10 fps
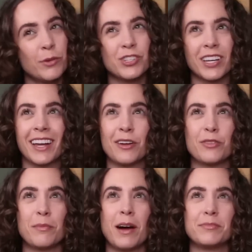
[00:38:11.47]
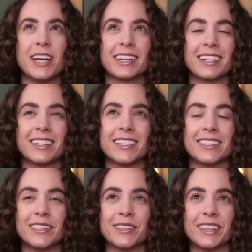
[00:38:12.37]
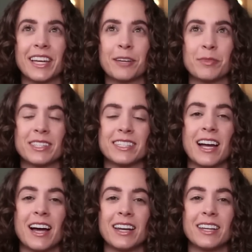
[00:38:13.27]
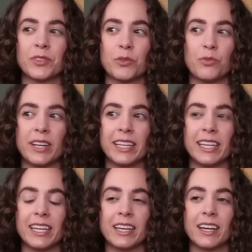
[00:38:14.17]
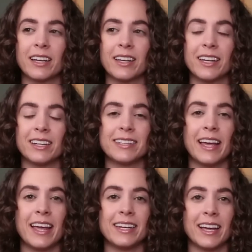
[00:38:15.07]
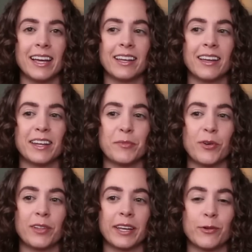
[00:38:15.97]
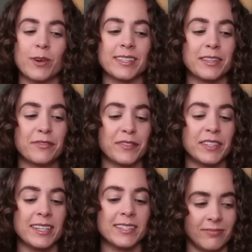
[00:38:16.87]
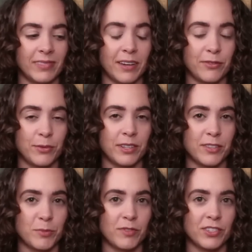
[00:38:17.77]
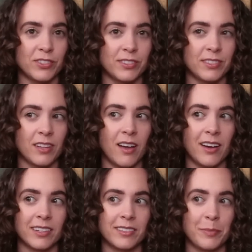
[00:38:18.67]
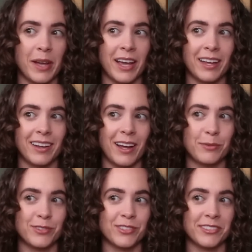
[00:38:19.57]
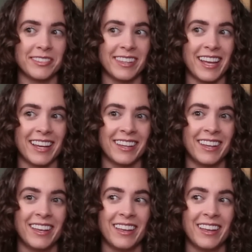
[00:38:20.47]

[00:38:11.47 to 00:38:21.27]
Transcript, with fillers: Which, like, I know the mob technically is still a thing, but it's not really in its heyday anymore like it was in the fifties. Yeah, everyone in this movie just sucked, man. I was just like,